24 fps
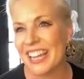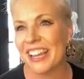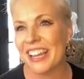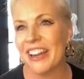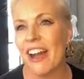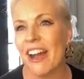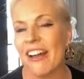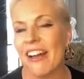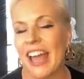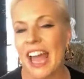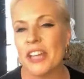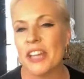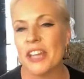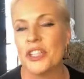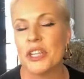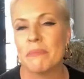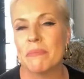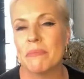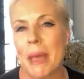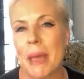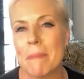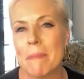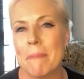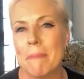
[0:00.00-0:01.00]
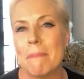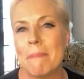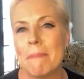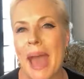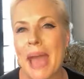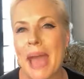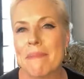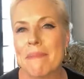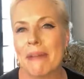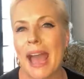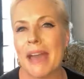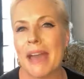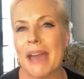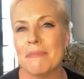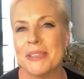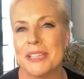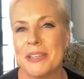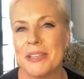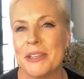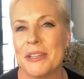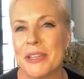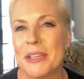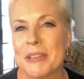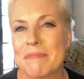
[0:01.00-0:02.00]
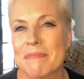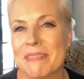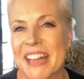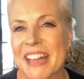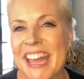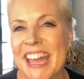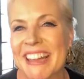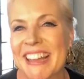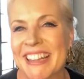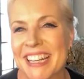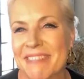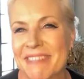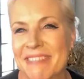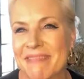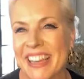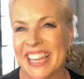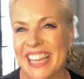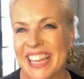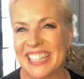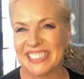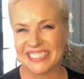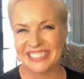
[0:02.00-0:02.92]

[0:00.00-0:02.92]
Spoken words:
and I'll hand you my bagpipes and you can play a little bit.